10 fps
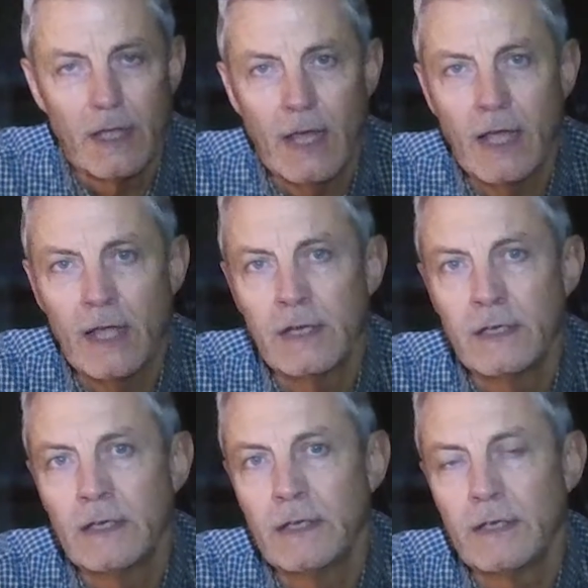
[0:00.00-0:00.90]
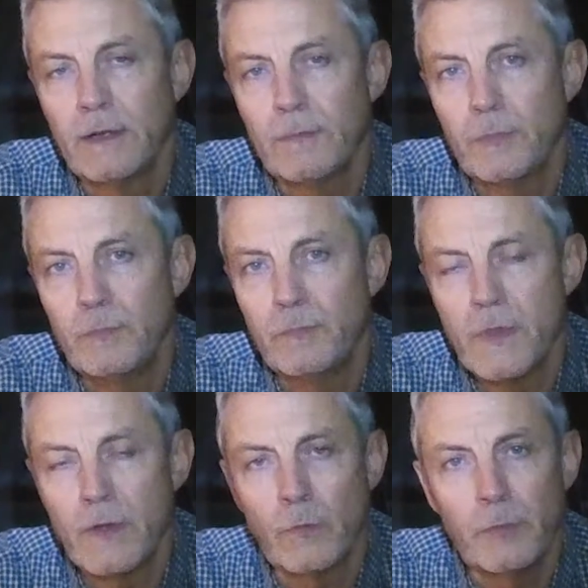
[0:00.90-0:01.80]
and
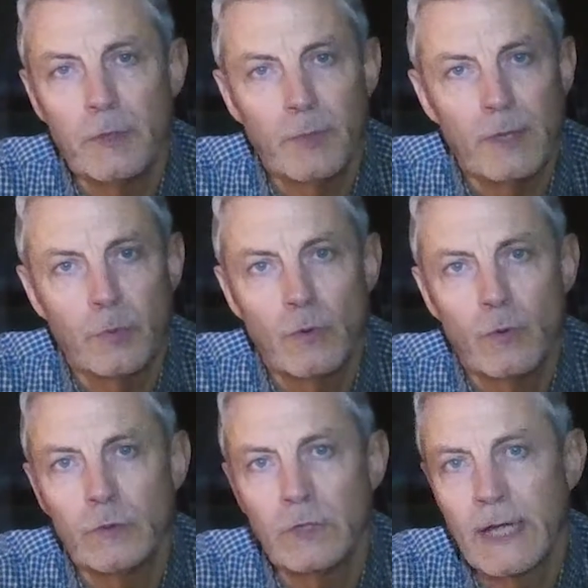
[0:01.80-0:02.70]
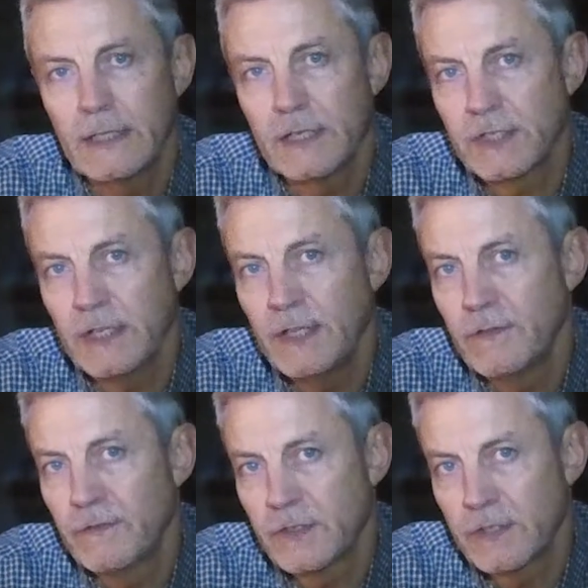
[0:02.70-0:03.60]
there will be people who like to see
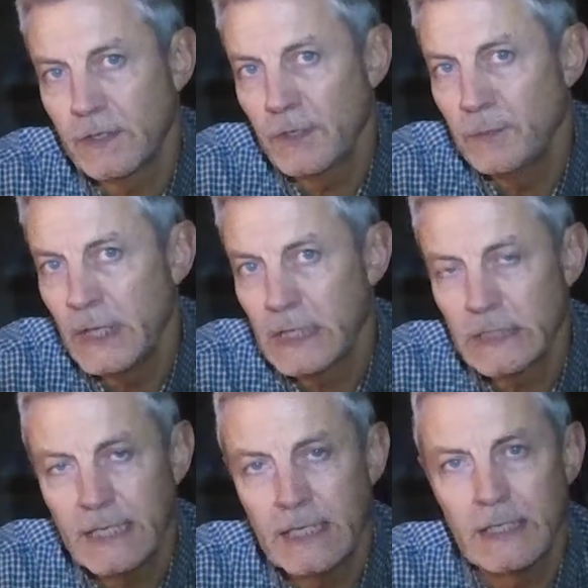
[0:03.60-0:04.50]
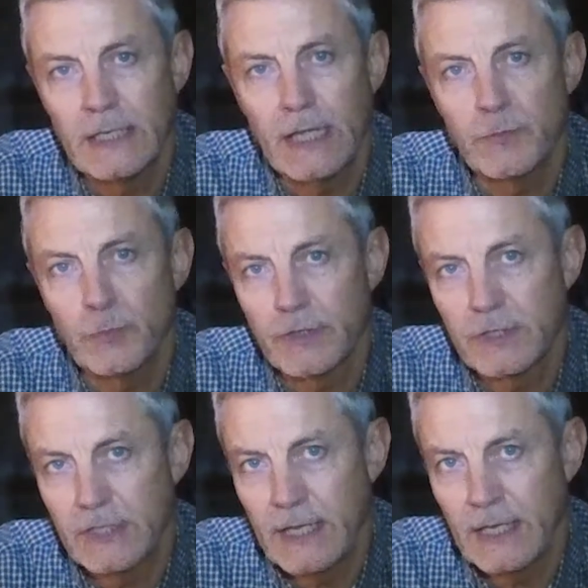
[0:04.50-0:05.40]
the facility be clean and
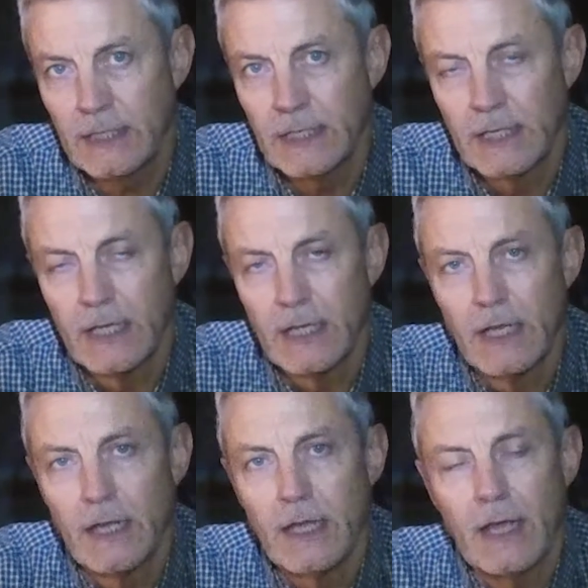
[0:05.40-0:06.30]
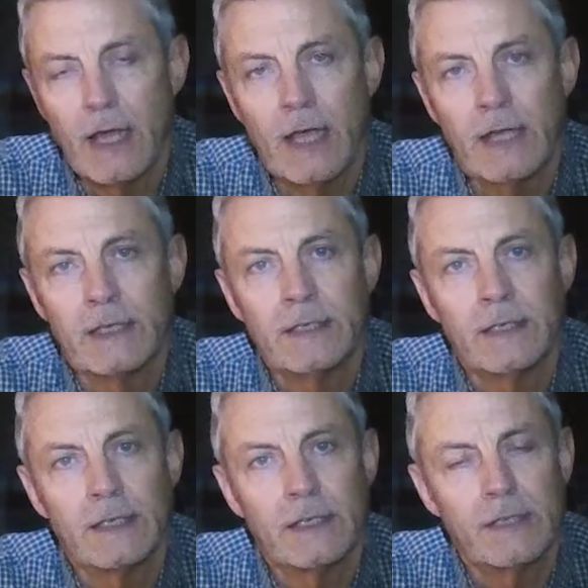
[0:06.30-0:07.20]
pristine,
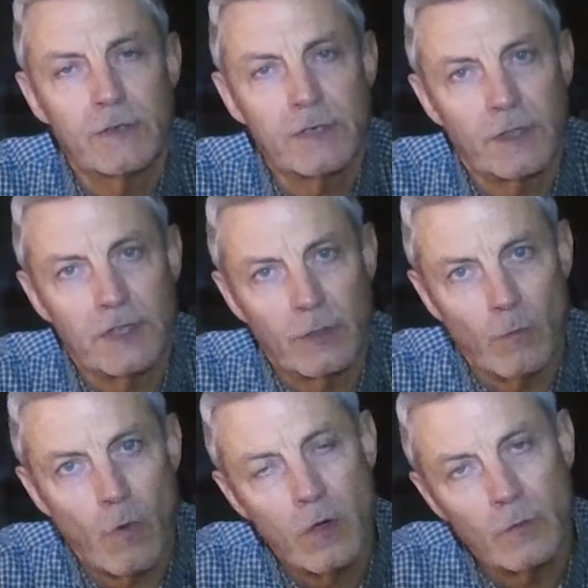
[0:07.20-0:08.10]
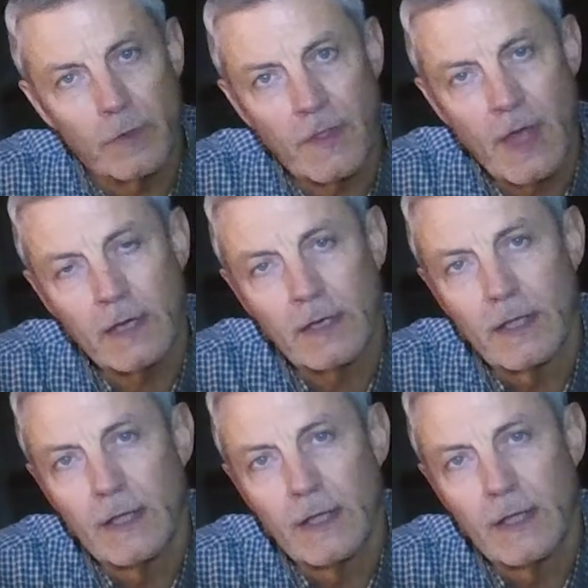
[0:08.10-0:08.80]
and there's nothing wrong with that,